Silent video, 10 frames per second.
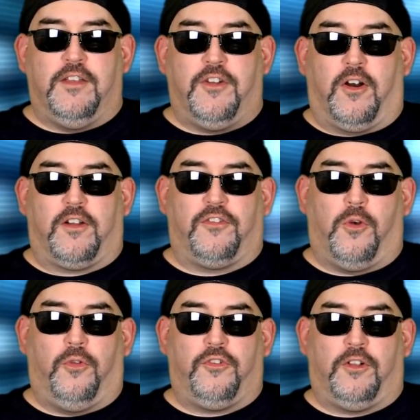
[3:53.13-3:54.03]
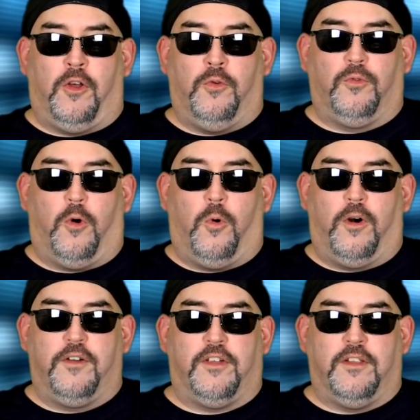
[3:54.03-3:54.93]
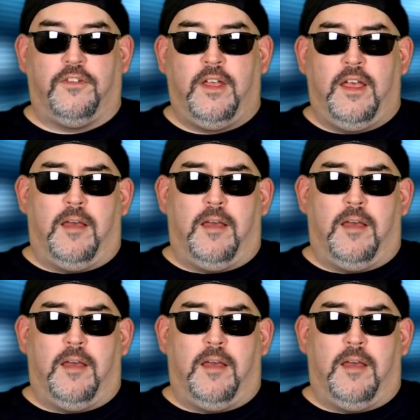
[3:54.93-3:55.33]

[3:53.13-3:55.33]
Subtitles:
Dark Souls clone origins